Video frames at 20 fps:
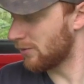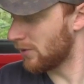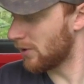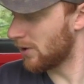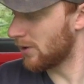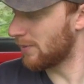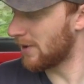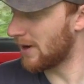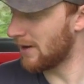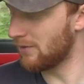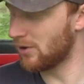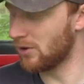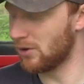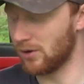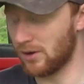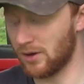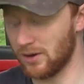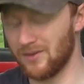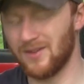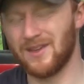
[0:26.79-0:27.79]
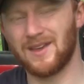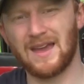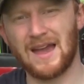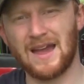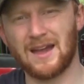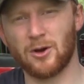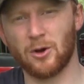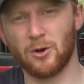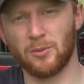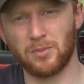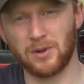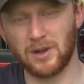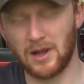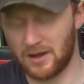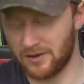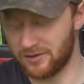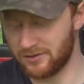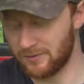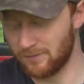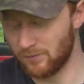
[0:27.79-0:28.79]
We're going to be having a look at the Geco
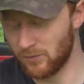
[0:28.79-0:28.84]
Plus,